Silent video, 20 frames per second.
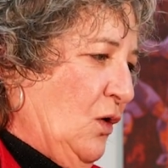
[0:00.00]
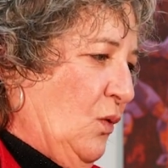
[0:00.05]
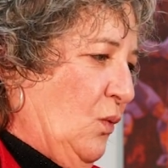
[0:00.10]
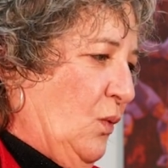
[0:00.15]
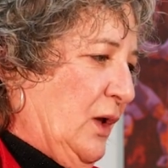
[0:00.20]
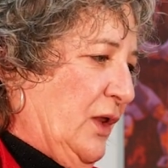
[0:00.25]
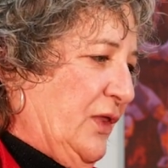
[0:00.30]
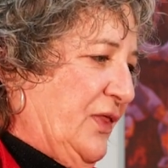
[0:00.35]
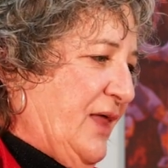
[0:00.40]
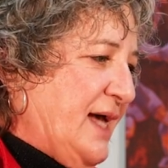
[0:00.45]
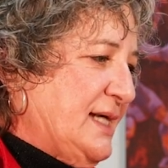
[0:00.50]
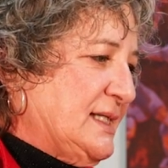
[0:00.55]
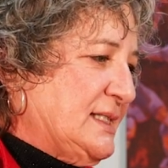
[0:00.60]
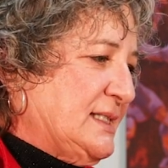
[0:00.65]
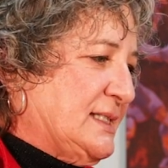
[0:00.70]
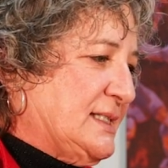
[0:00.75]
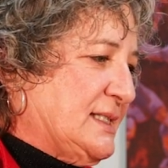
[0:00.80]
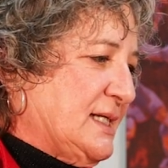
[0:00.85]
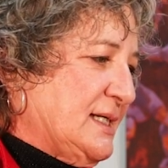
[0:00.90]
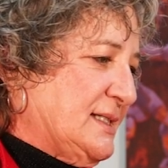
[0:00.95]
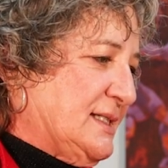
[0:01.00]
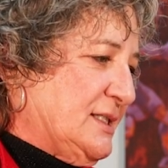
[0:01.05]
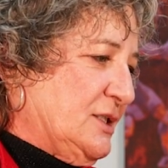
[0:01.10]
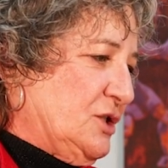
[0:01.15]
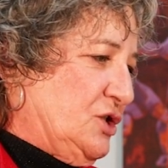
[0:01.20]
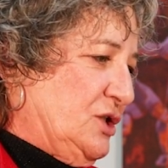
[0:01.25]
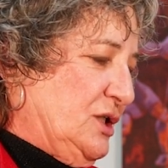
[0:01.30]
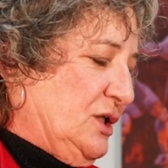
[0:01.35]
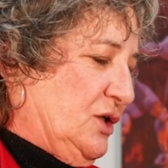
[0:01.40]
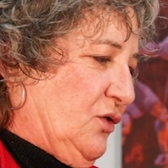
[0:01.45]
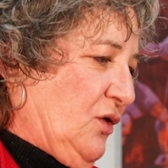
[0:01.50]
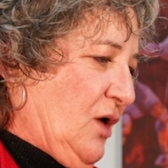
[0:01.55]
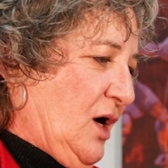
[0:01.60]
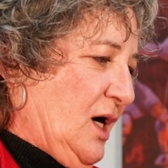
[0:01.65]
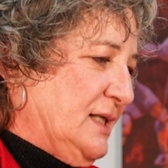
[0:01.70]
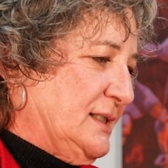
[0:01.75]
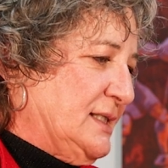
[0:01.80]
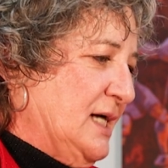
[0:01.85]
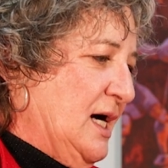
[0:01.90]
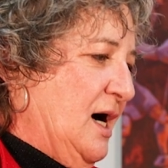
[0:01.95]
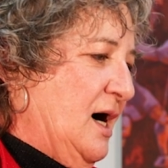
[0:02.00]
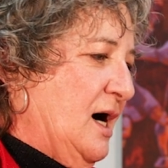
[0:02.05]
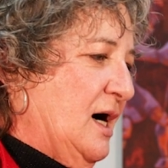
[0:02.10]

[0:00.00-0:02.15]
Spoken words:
Well, that does it, she cried.